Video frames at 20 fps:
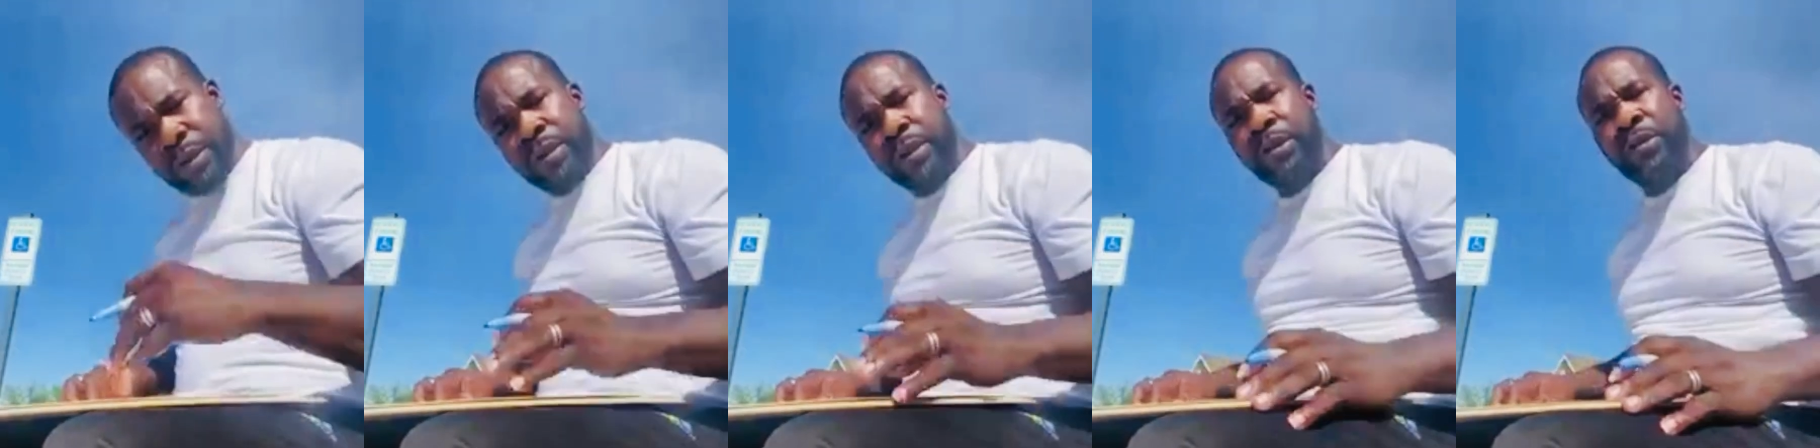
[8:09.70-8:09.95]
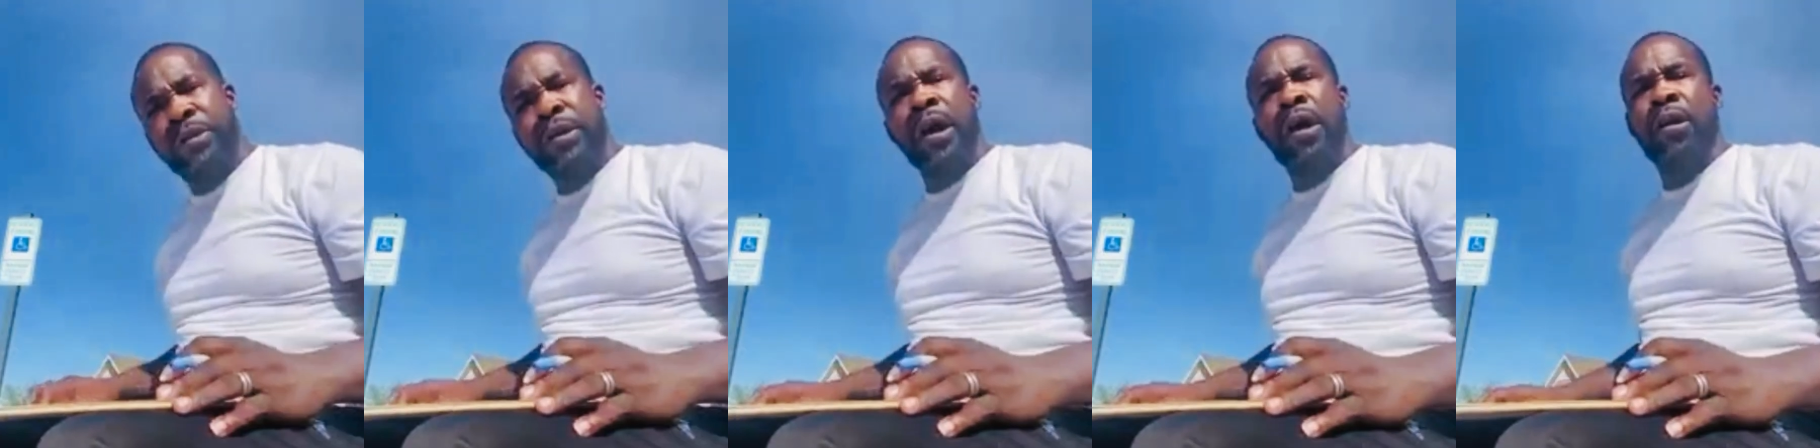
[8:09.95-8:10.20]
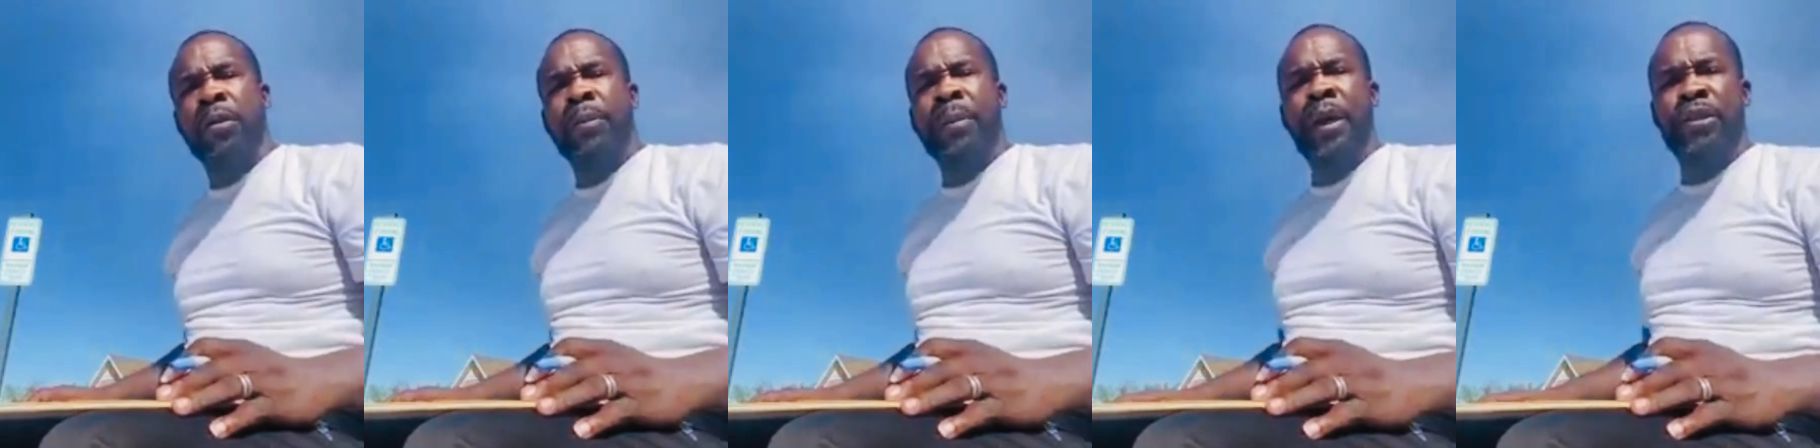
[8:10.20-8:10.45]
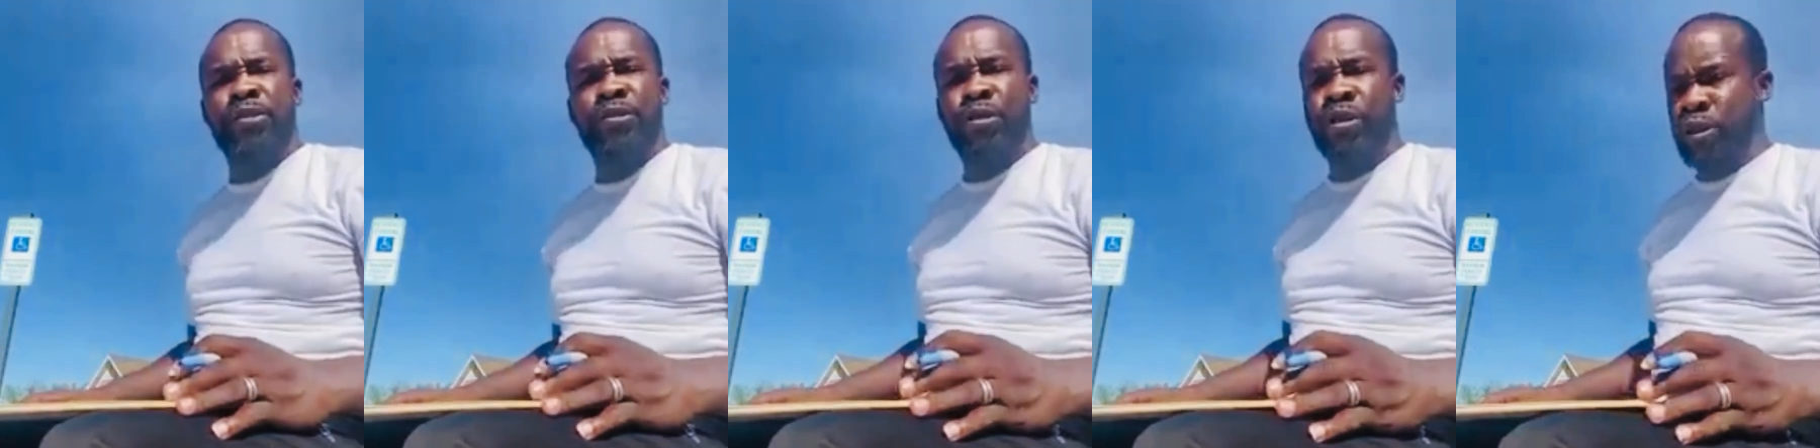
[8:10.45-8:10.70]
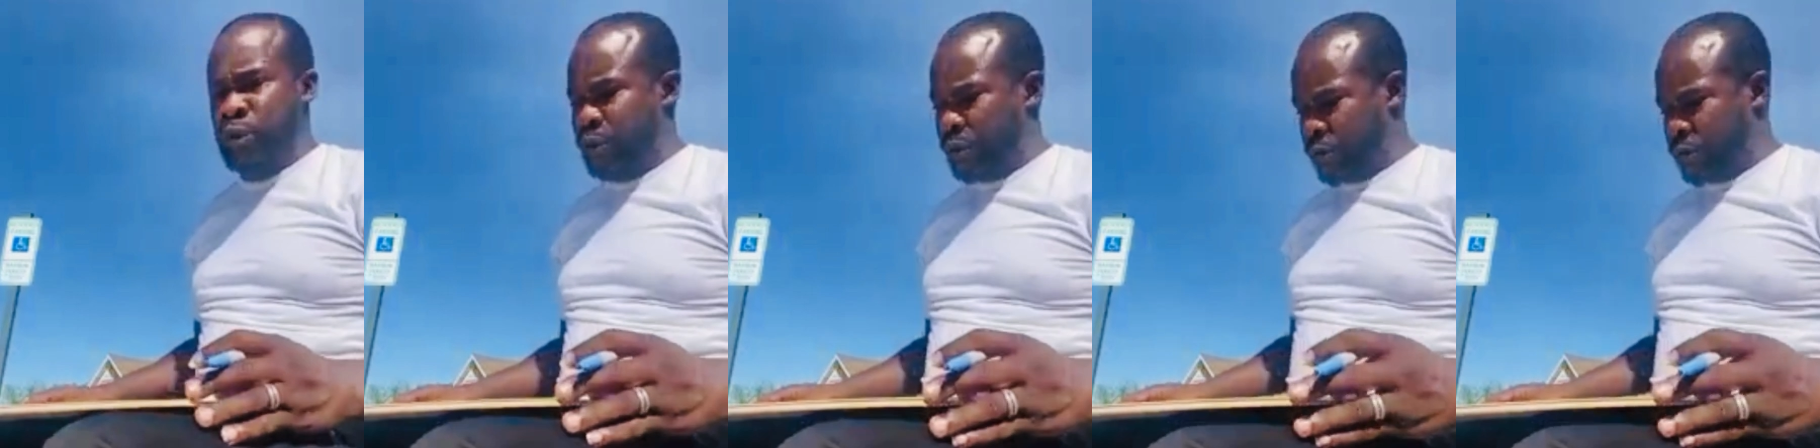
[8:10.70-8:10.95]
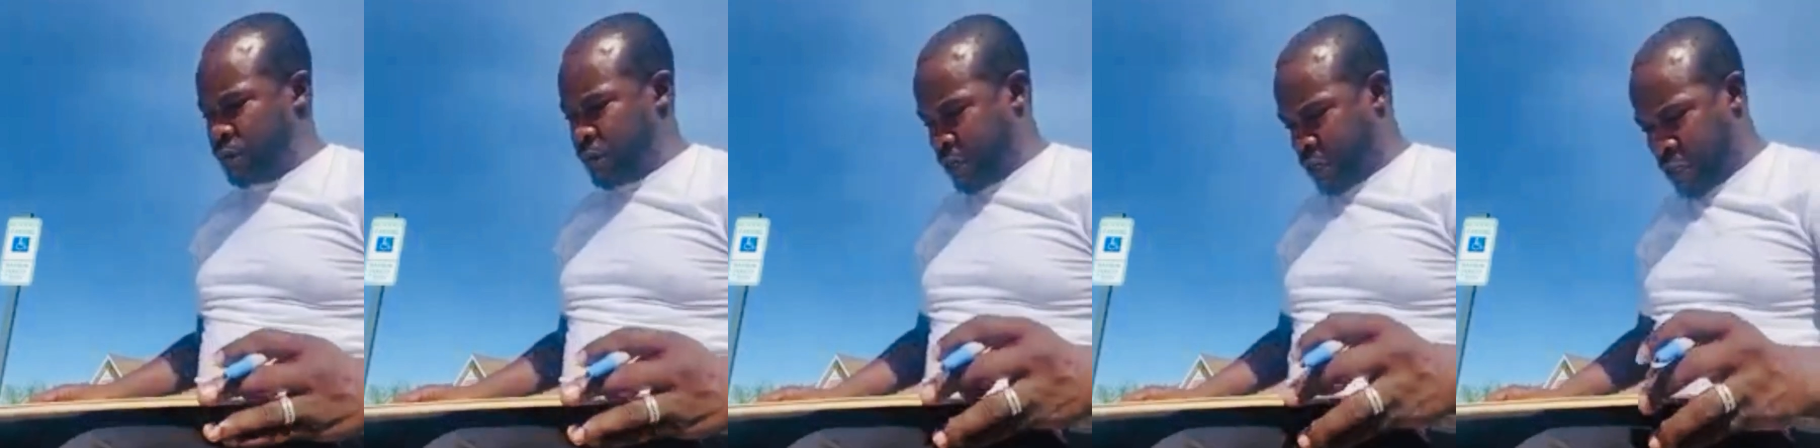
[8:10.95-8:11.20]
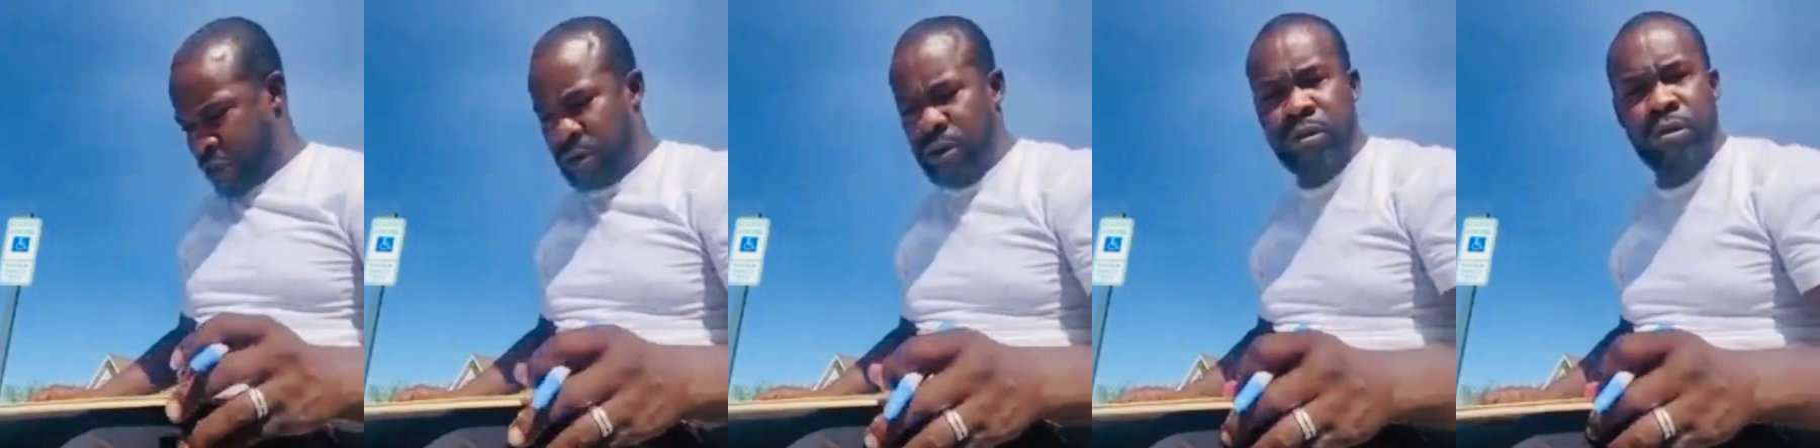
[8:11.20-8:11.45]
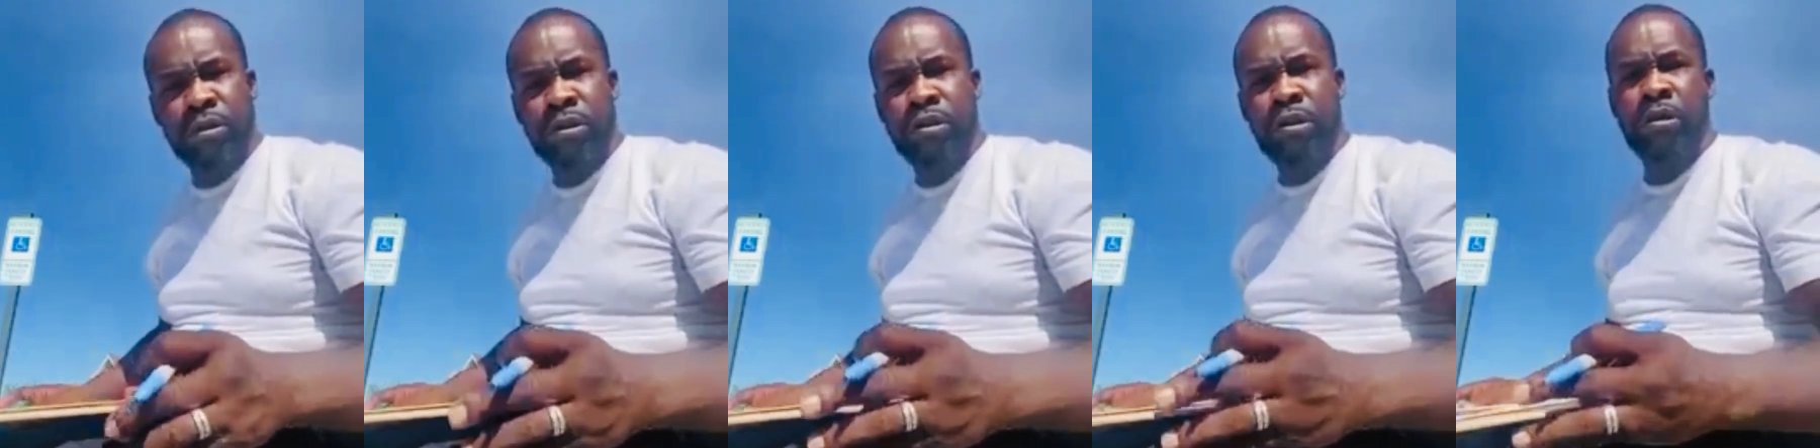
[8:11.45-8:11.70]
you talk about yours with one of your
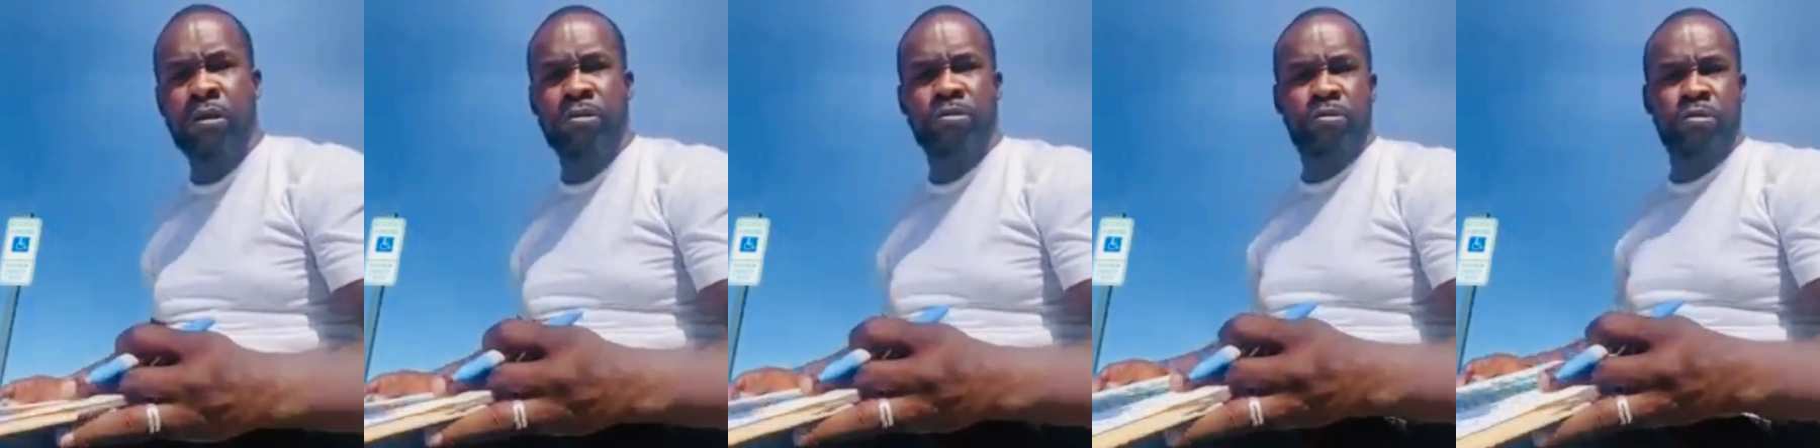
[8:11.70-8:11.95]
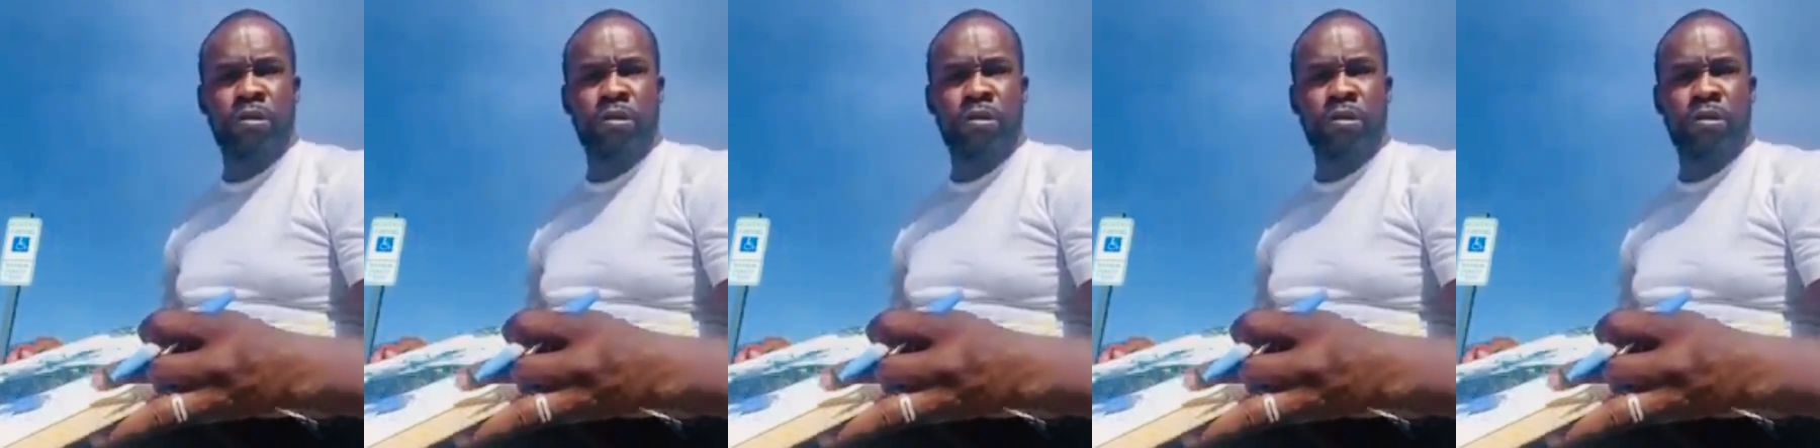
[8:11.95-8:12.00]
your